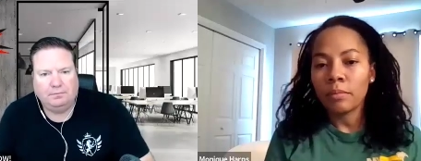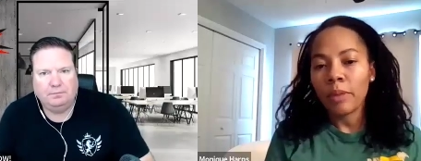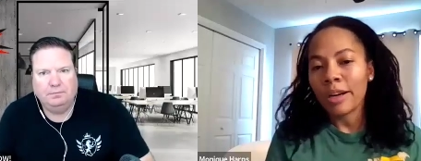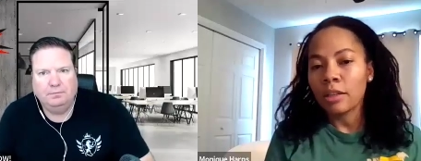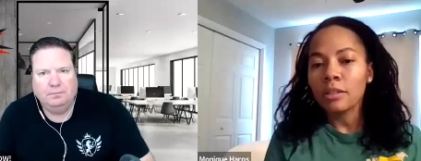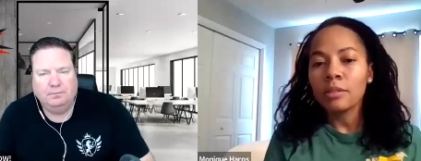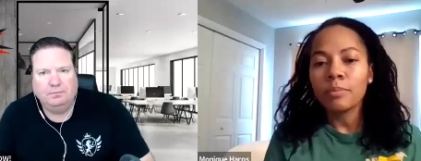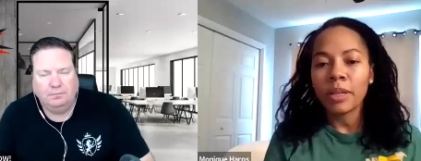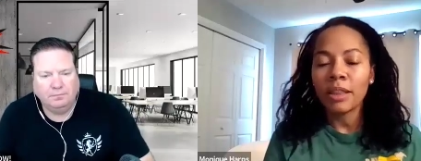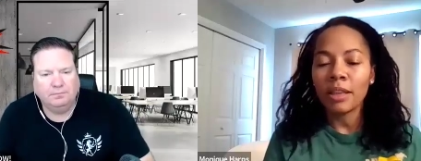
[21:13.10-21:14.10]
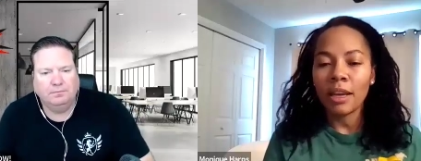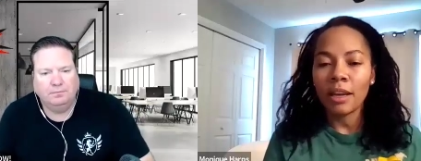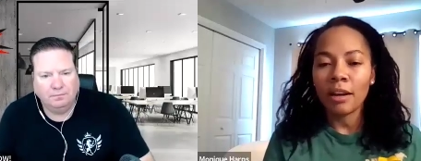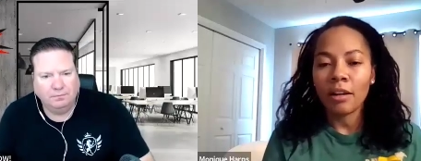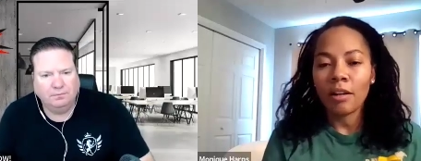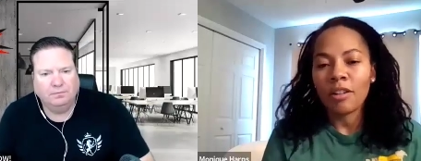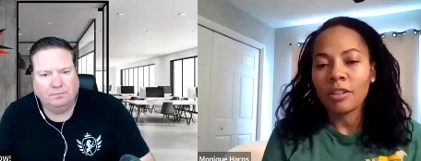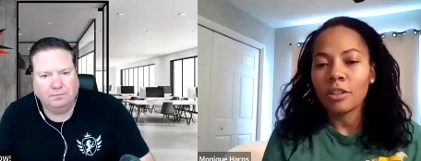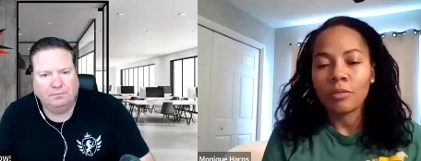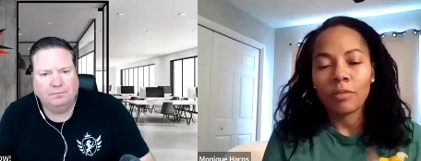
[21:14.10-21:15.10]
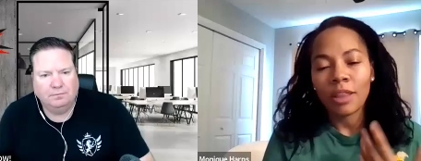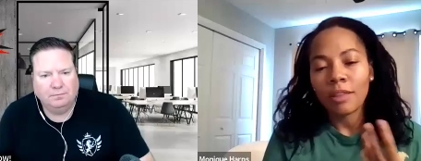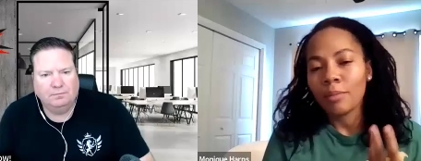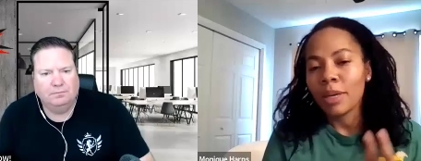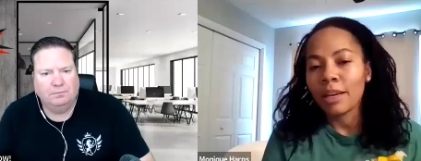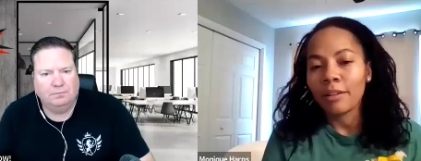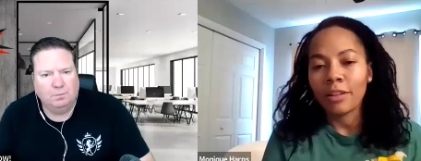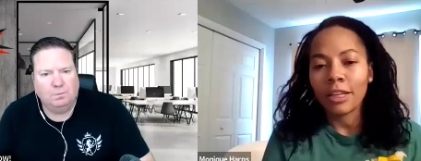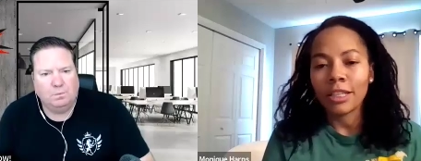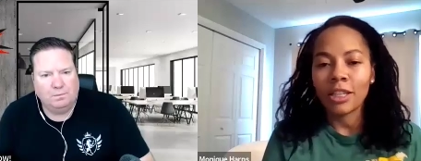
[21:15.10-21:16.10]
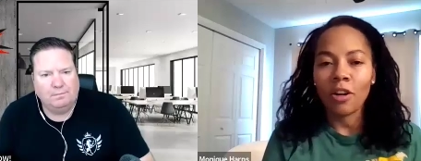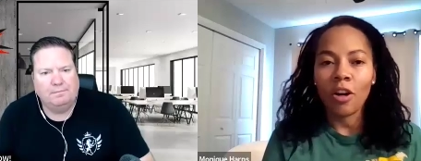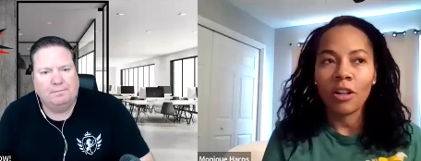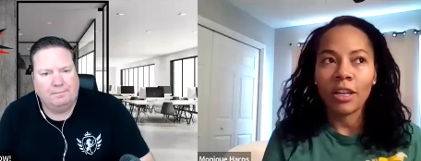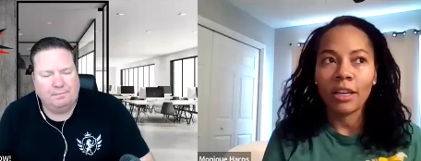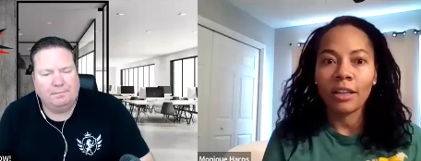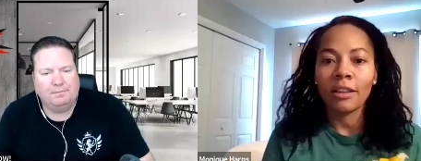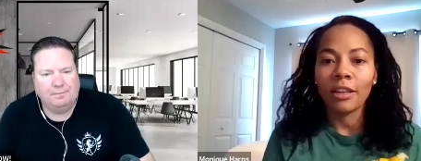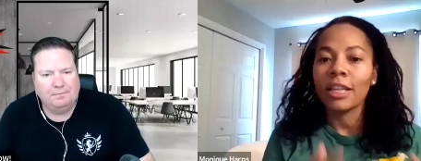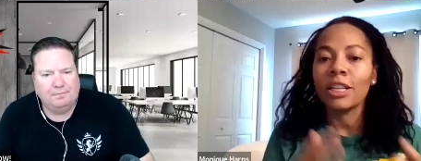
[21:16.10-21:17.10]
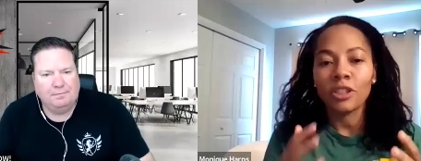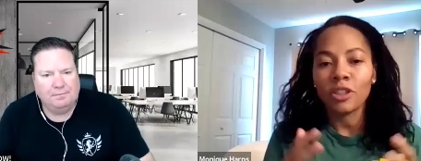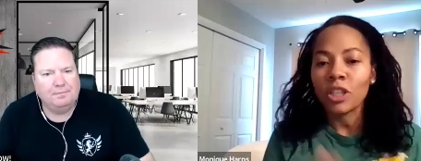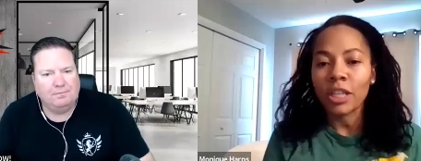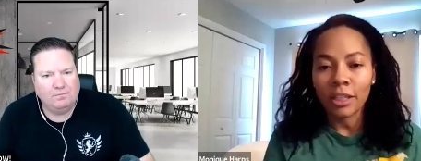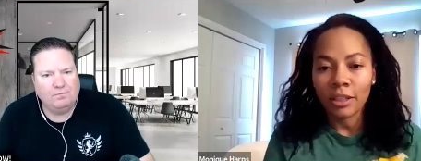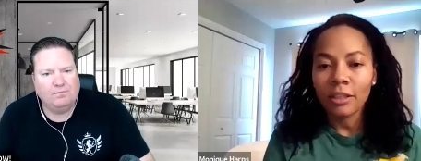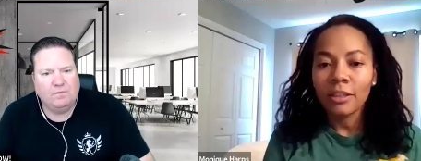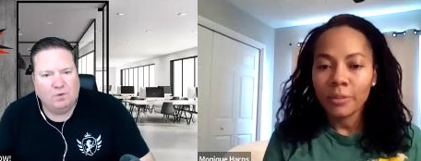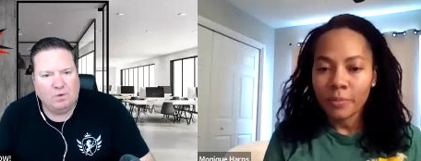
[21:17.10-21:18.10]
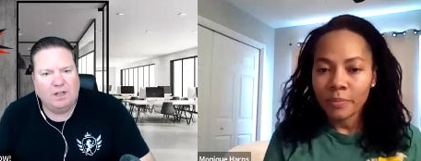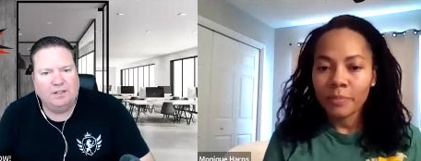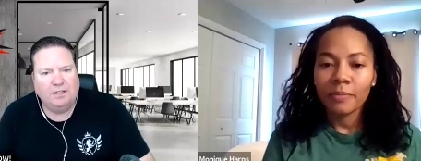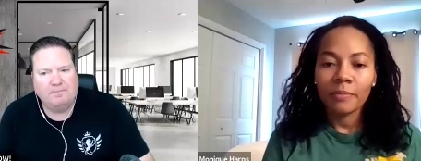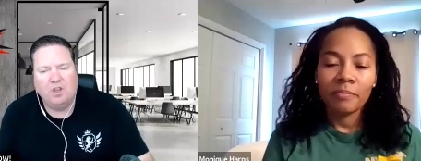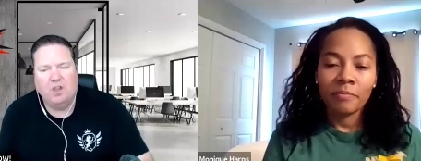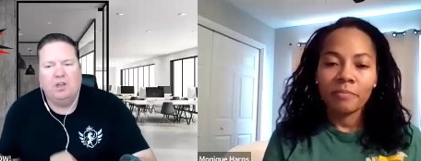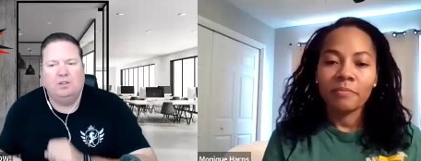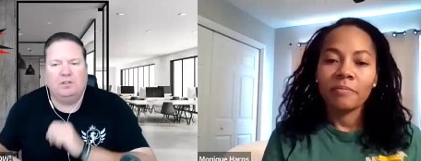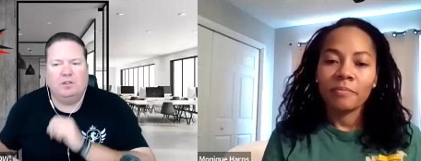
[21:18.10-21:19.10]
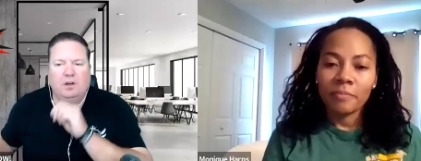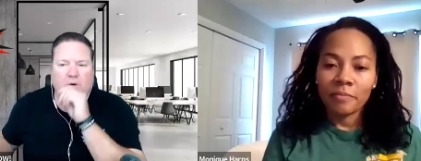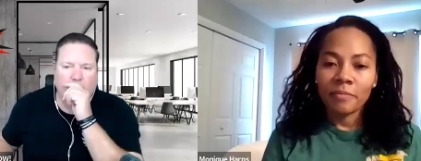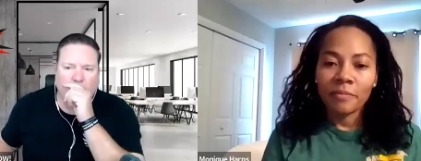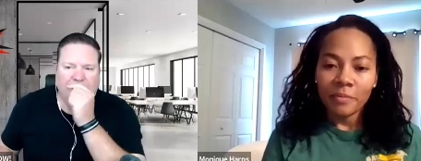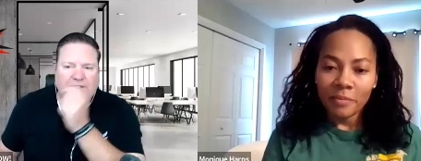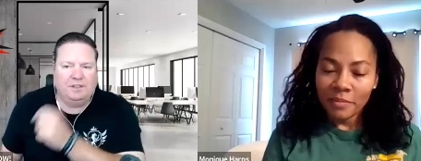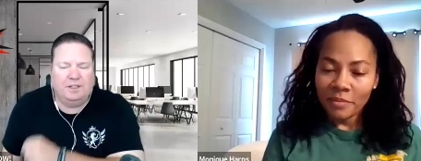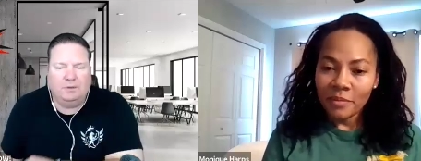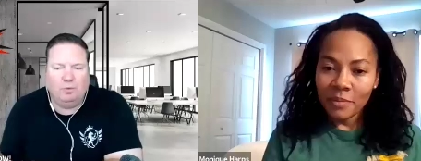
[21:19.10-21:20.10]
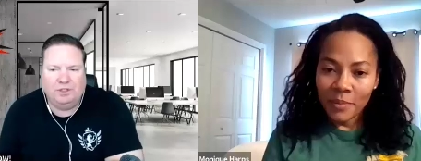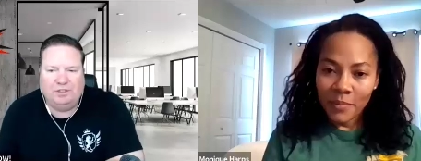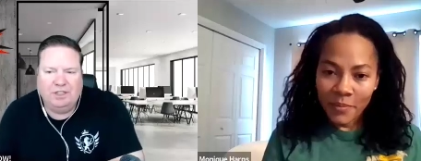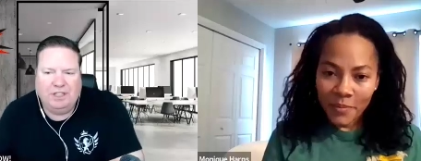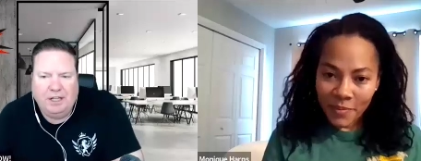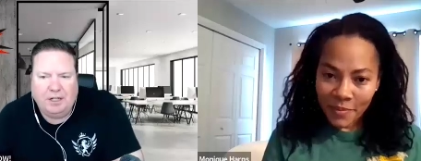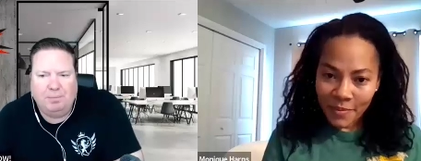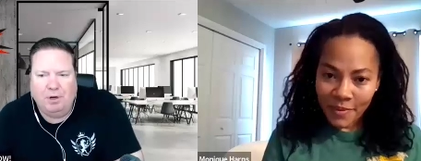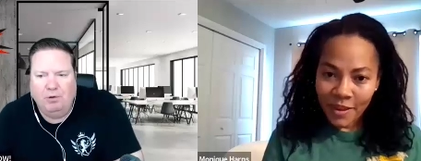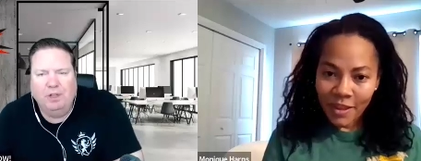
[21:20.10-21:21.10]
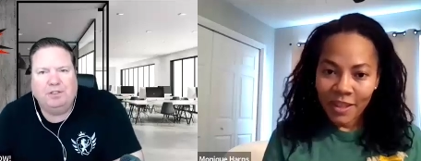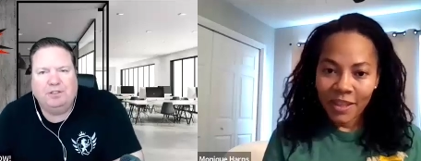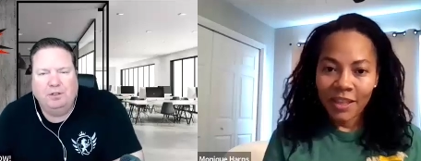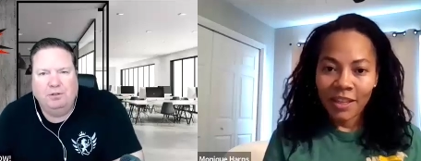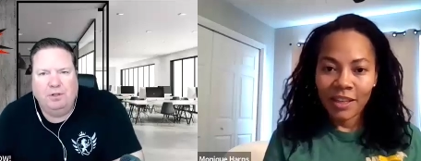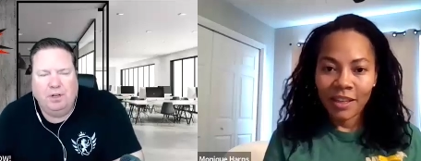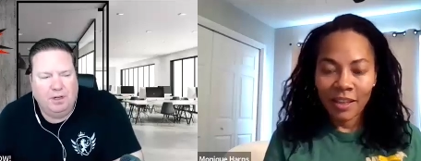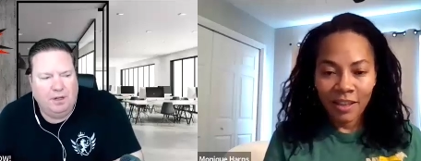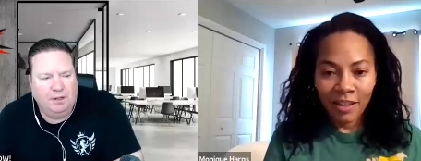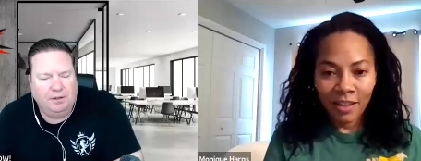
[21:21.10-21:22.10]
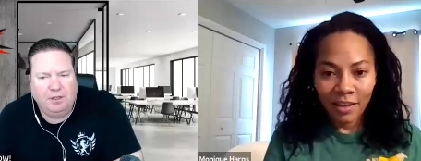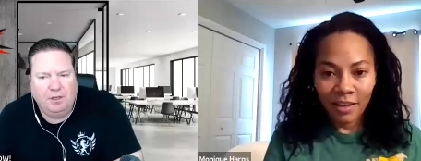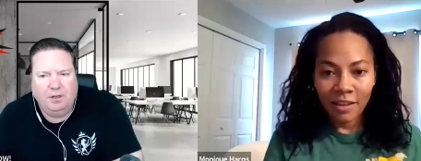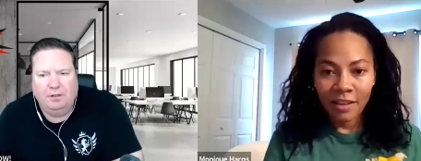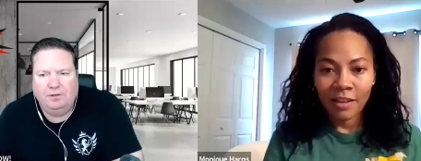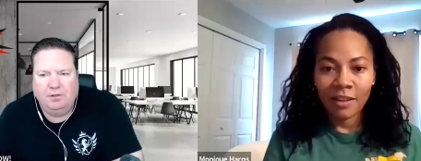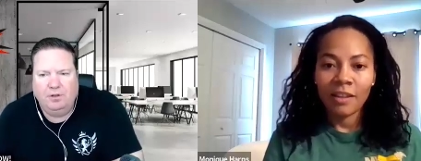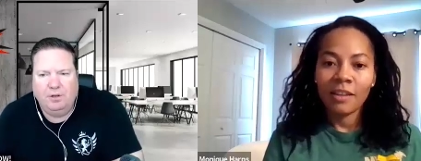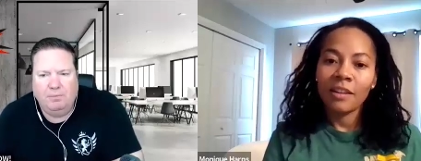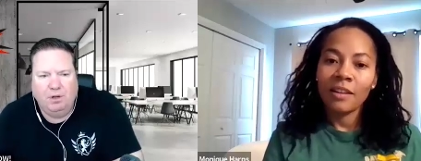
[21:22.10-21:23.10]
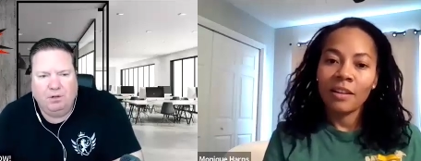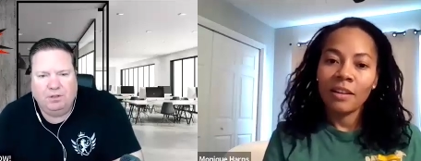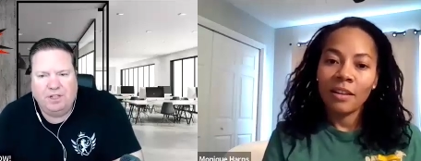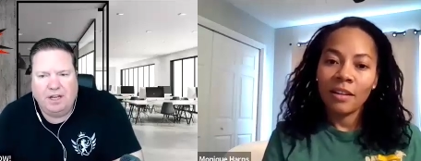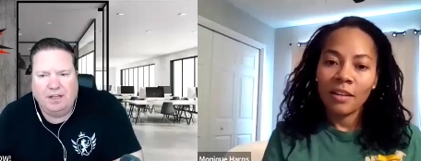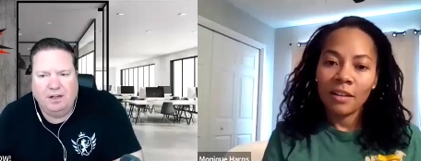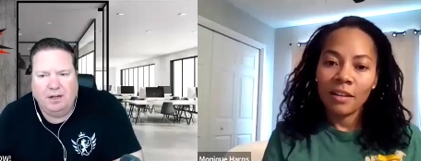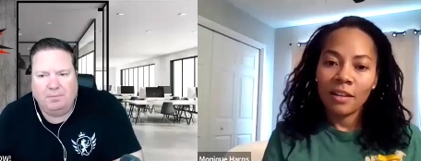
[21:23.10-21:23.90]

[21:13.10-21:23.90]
Speaker 1: partners, but they are also with me because they're all in the industry.
Speaker 2: Right. So what's the what's the key components to the the to the milk shake it up